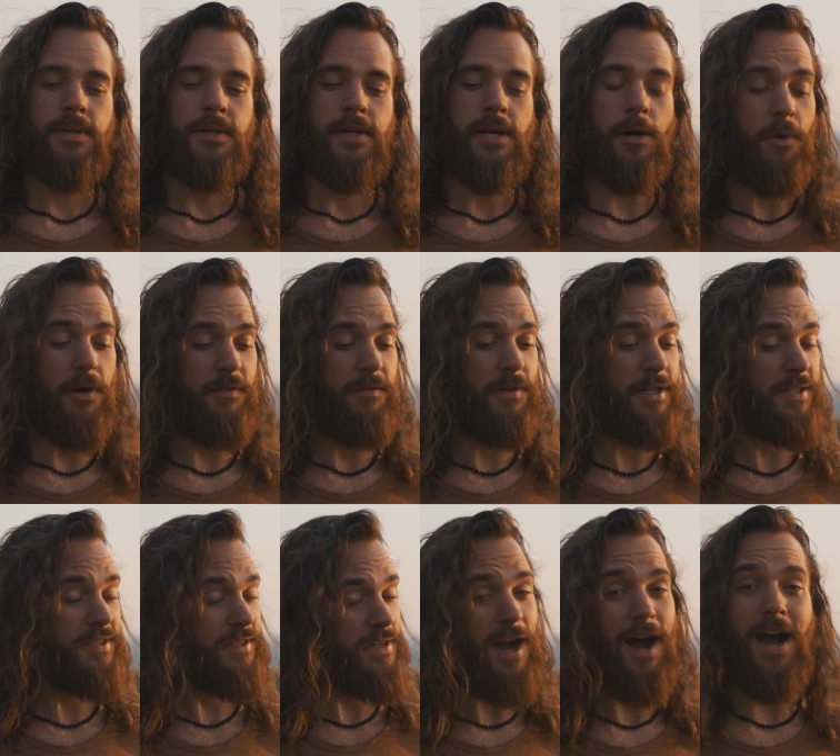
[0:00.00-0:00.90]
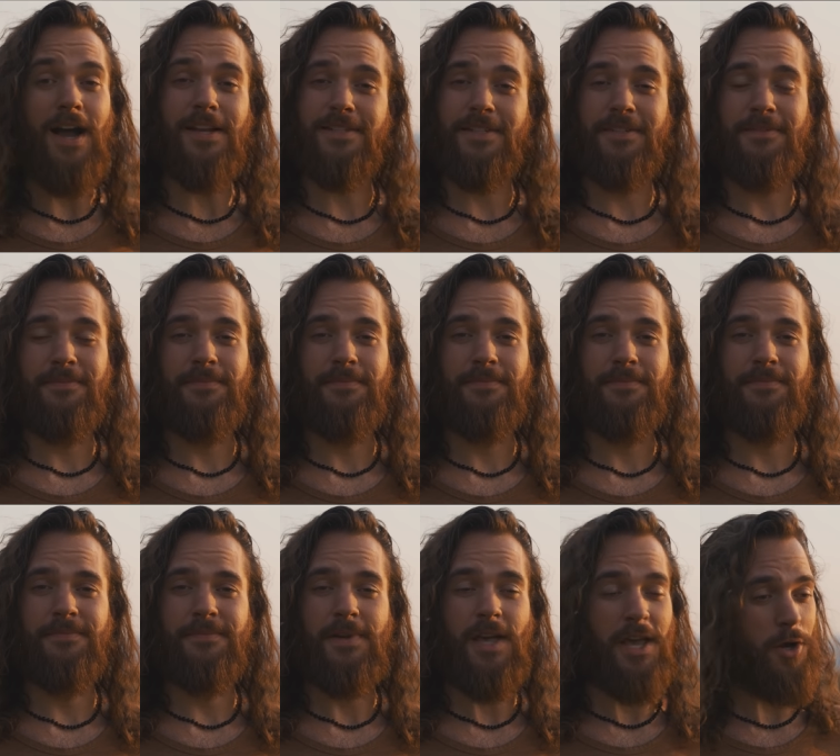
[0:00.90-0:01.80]
However, it's not
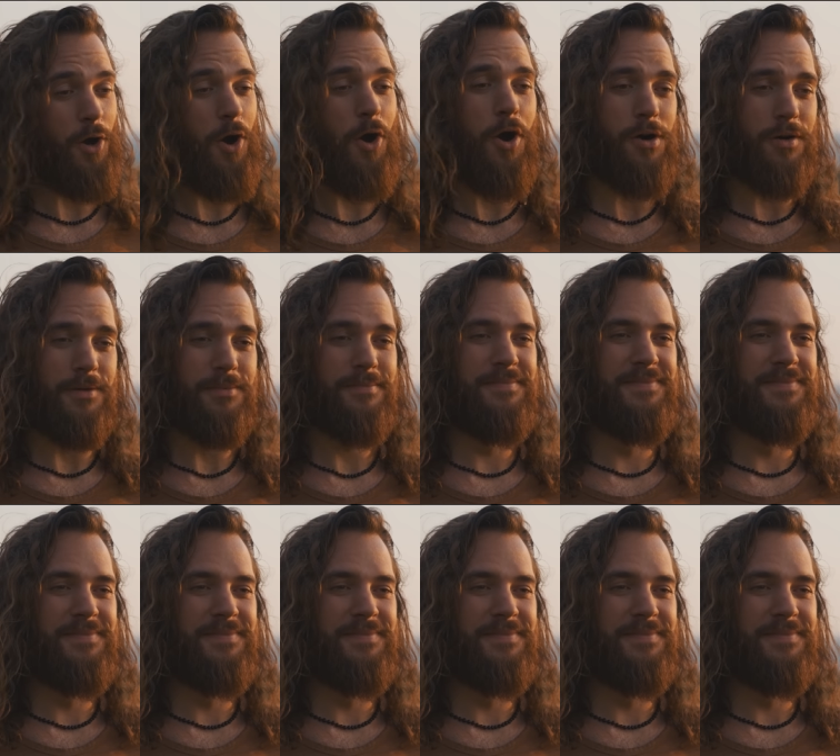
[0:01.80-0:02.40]
at all.